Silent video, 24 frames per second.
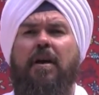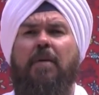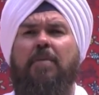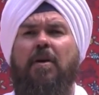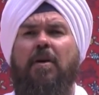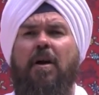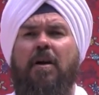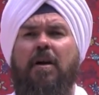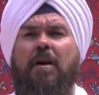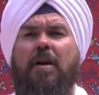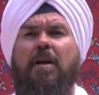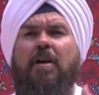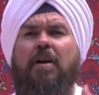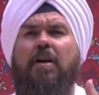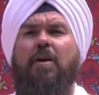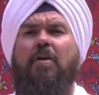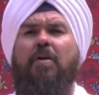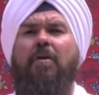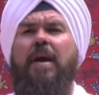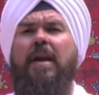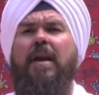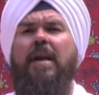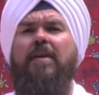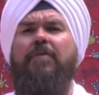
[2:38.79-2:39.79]
I'm not going to
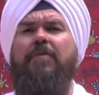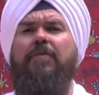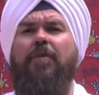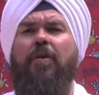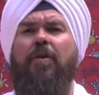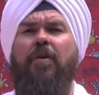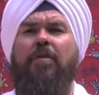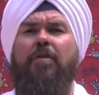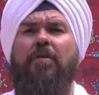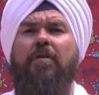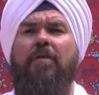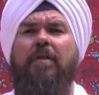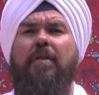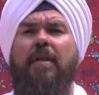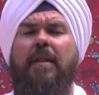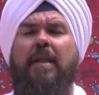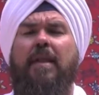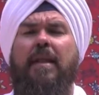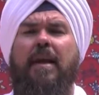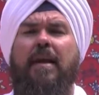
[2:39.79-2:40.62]
go any further than